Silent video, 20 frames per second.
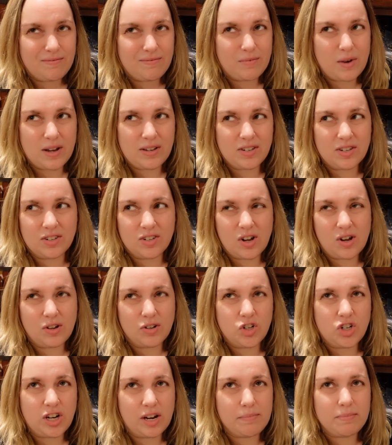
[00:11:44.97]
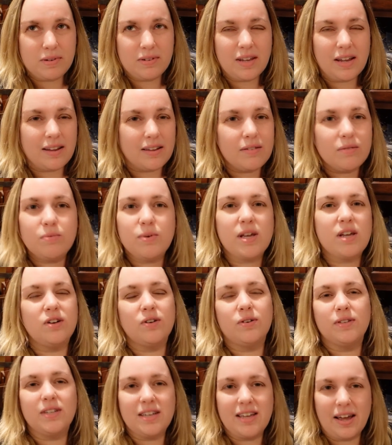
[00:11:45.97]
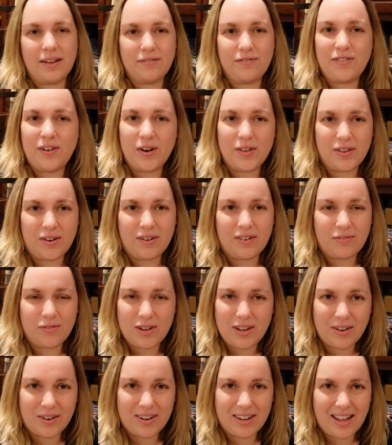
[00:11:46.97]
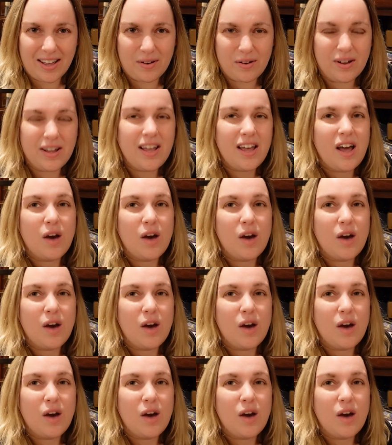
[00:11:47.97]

raises all ships. Like, we can only get farther if we go together.